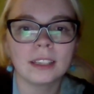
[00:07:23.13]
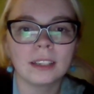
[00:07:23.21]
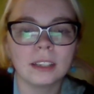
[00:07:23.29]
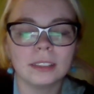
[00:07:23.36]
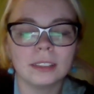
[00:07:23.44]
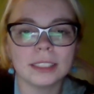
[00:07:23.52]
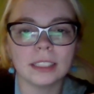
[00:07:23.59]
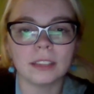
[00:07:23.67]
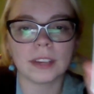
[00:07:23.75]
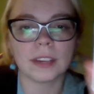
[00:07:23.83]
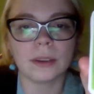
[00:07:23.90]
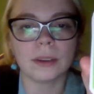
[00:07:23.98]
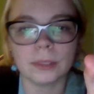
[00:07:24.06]
love
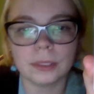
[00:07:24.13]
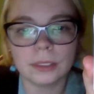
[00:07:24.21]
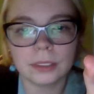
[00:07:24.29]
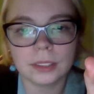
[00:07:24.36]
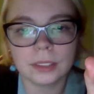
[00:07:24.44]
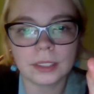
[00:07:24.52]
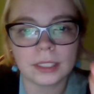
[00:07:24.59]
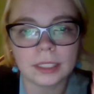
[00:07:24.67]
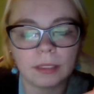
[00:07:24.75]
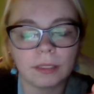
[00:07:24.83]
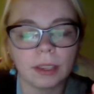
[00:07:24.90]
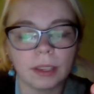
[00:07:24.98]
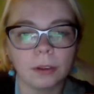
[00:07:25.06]
Owl. I
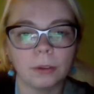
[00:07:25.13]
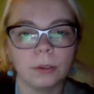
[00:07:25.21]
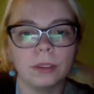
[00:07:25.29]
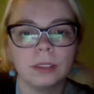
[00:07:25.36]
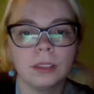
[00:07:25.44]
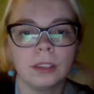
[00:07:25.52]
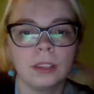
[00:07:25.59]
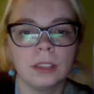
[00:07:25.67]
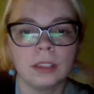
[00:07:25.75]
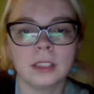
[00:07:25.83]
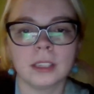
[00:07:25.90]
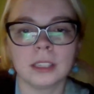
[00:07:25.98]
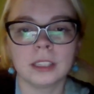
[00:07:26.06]
love Owl.
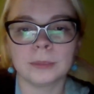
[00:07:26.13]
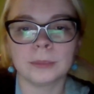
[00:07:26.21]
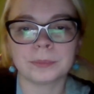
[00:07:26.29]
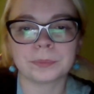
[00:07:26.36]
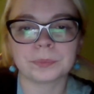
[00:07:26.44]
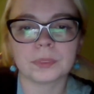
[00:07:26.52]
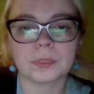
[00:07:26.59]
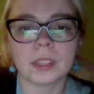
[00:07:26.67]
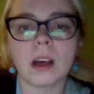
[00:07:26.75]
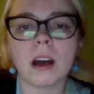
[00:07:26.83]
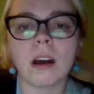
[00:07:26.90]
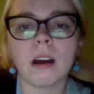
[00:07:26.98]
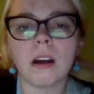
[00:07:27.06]

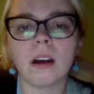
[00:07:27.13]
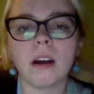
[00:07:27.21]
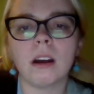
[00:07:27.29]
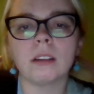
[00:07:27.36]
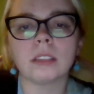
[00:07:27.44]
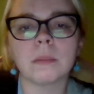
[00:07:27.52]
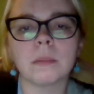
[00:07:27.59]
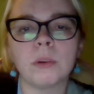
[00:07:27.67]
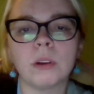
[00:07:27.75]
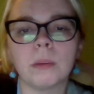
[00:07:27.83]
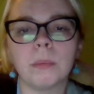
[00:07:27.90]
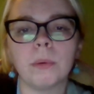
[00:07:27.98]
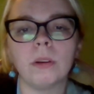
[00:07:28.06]
Oh, that
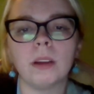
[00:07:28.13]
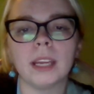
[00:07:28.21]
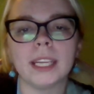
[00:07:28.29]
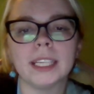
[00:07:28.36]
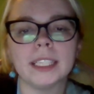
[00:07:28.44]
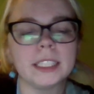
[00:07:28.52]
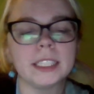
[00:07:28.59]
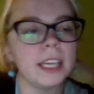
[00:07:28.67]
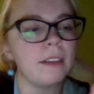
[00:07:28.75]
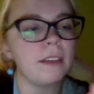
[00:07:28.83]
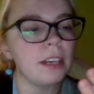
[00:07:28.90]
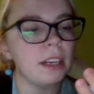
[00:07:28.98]
poor boy. He doesn't have